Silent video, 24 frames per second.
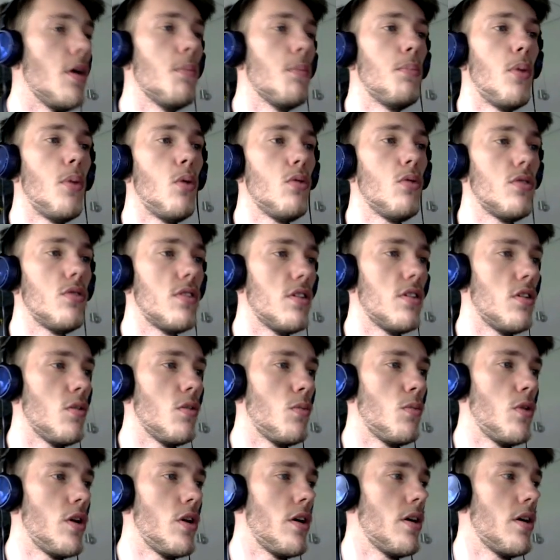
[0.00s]
bolts as it
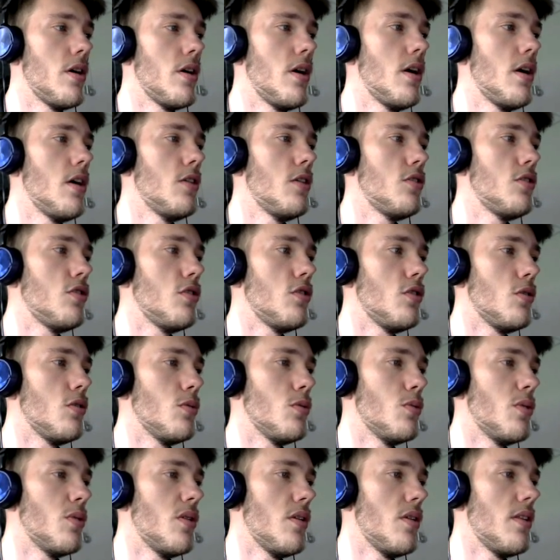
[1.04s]
were,
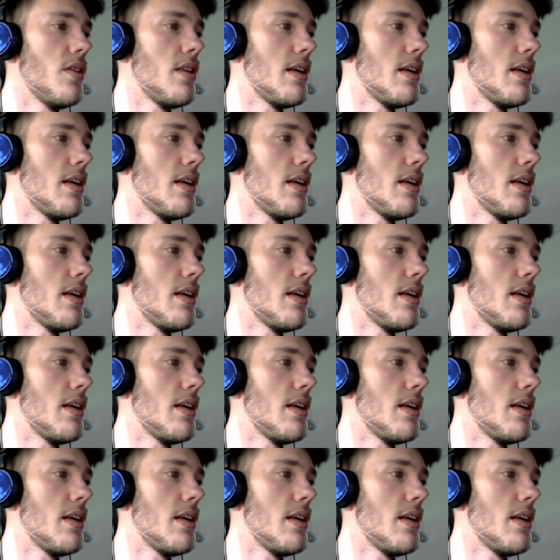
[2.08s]
to